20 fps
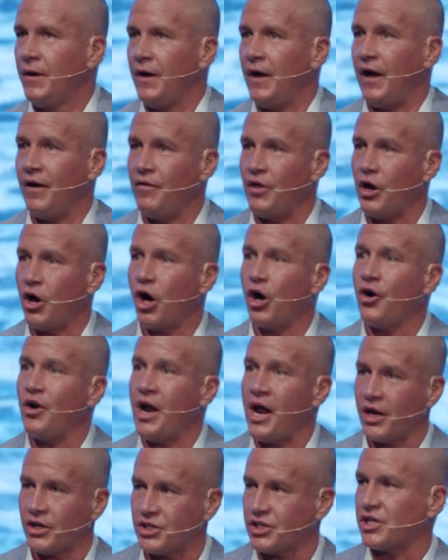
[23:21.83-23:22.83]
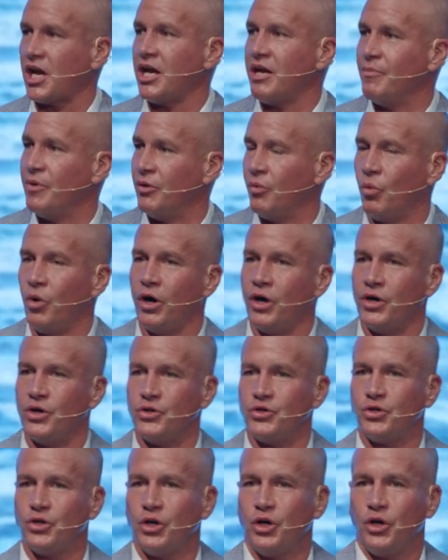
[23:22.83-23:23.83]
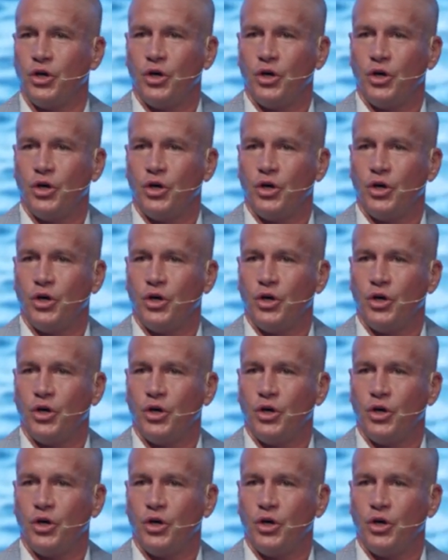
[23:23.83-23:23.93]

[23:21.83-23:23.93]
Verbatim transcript: And then her next statement was,